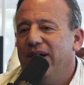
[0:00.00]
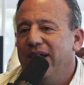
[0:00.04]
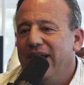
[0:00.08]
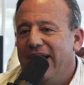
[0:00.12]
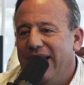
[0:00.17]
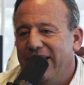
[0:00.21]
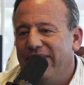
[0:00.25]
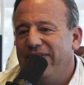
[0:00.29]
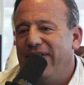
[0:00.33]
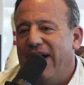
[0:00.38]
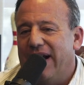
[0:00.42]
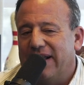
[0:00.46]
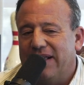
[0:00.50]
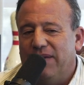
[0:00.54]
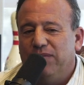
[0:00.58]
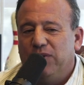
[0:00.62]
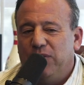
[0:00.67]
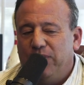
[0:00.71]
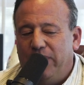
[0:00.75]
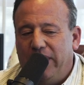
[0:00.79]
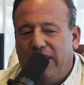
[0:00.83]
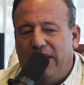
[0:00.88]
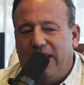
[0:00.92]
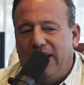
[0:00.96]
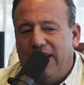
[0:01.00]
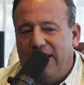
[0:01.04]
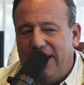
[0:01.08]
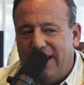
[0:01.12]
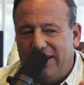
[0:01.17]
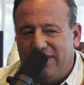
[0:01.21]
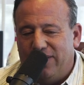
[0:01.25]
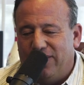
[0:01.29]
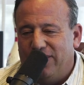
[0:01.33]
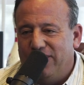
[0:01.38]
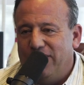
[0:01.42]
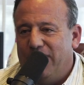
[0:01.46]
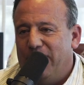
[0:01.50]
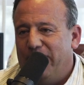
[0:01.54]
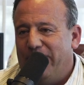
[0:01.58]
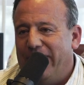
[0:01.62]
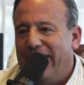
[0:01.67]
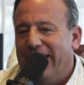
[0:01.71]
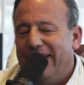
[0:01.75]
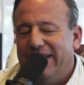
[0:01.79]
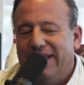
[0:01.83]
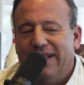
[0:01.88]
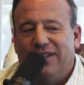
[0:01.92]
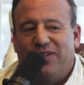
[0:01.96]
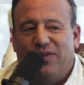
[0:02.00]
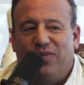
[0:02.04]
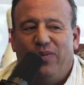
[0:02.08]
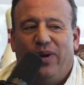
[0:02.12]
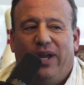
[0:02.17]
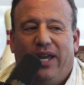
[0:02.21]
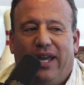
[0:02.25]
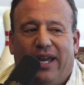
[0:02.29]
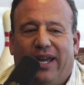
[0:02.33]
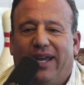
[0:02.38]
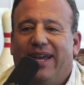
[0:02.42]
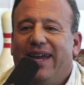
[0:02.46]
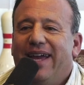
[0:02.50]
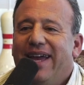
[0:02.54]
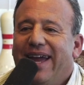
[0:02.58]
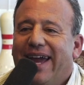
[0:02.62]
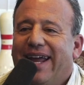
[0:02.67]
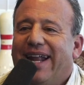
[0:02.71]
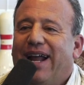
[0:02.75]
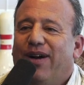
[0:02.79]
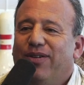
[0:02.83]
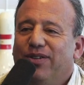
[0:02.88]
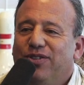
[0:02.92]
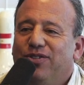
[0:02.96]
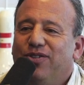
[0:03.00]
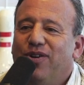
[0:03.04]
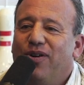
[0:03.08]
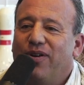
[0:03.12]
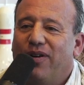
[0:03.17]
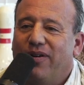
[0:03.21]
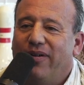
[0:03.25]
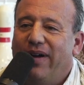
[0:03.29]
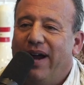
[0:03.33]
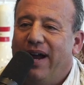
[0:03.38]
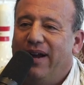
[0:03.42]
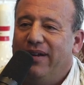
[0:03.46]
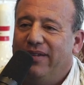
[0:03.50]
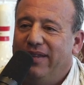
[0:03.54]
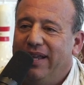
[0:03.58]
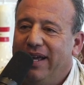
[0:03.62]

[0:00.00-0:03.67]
So in fact, I'm speaking. I told you Penn this week, and I always joke around